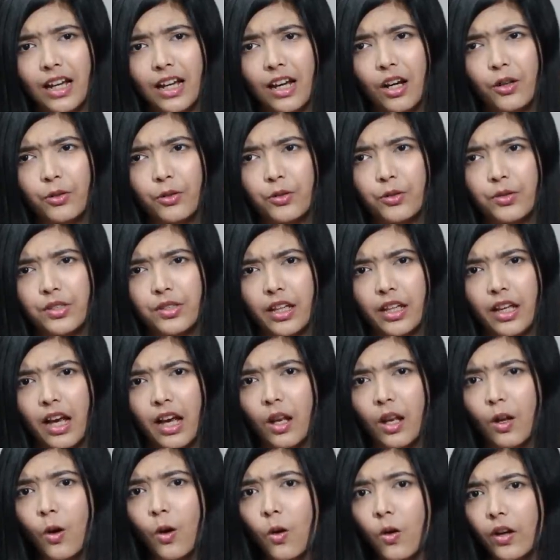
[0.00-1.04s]
Like, how do you say
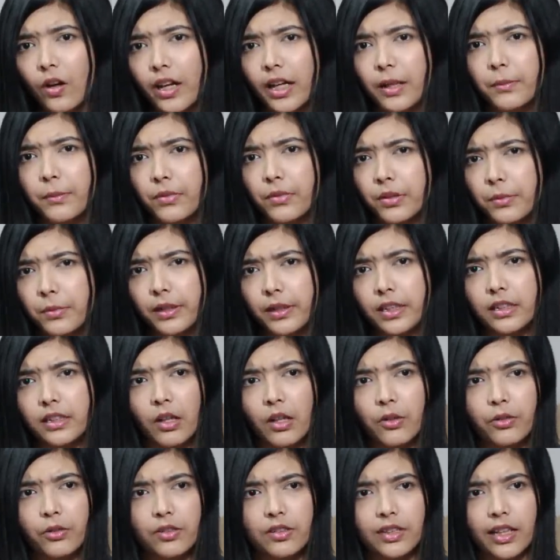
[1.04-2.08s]
hello in
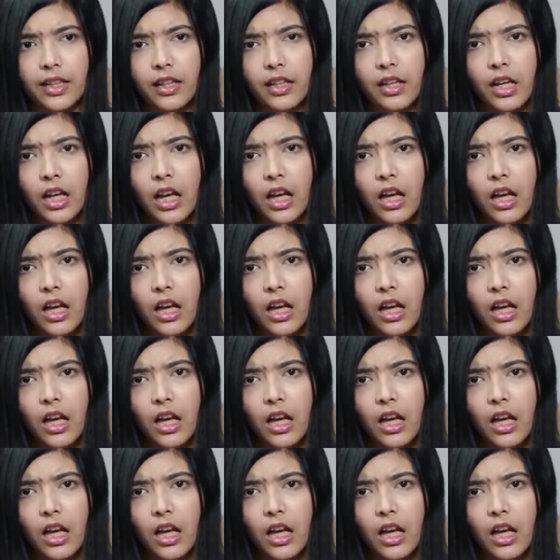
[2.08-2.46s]
Burmese? How do you say